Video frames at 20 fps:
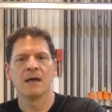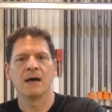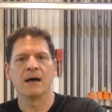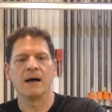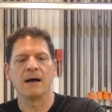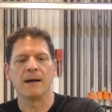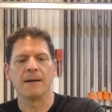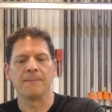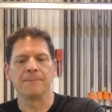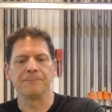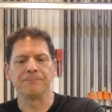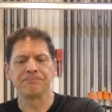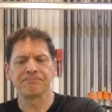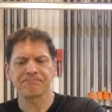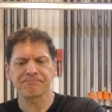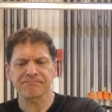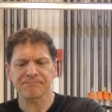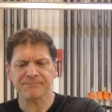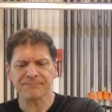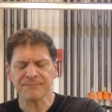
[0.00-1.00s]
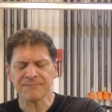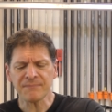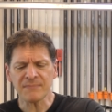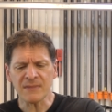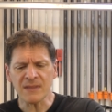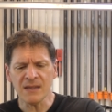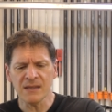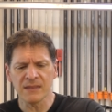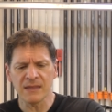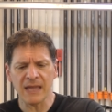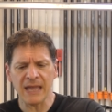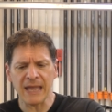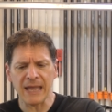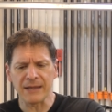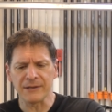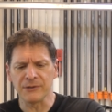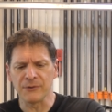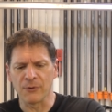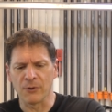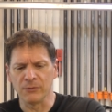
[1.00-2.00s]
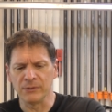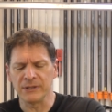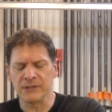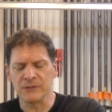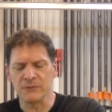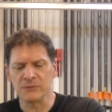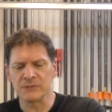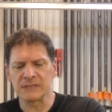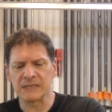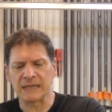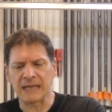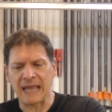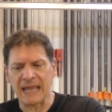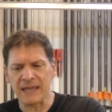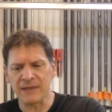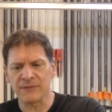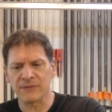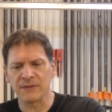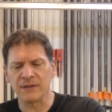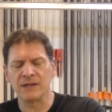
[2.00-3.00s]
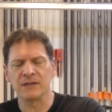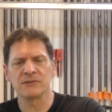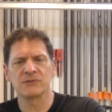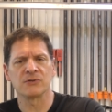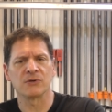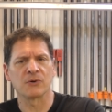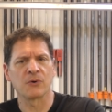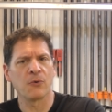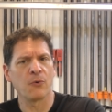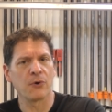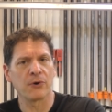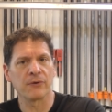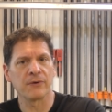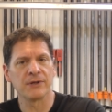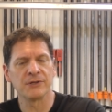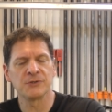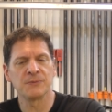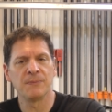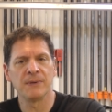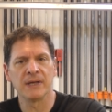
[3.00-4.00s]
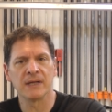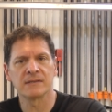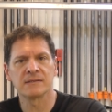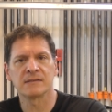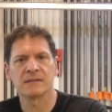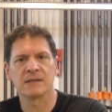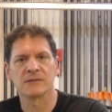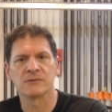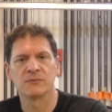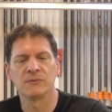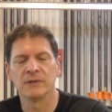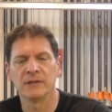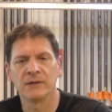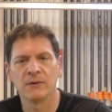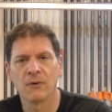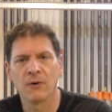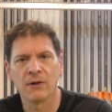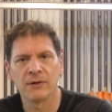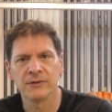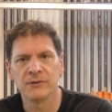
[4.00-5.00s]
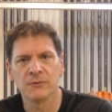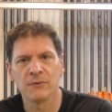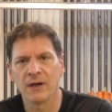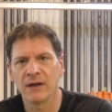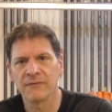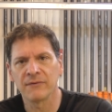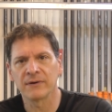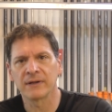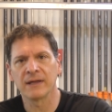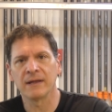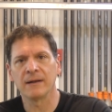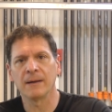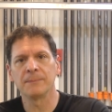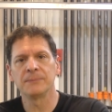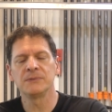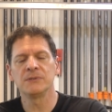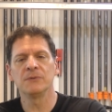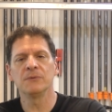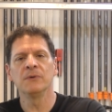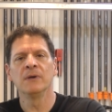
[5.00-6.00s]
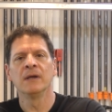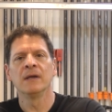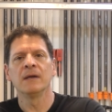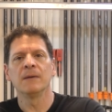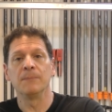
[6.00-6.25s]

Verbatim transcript: Um, and you're only using eighth inch or quarter inch bits, that's really all you ever get up to,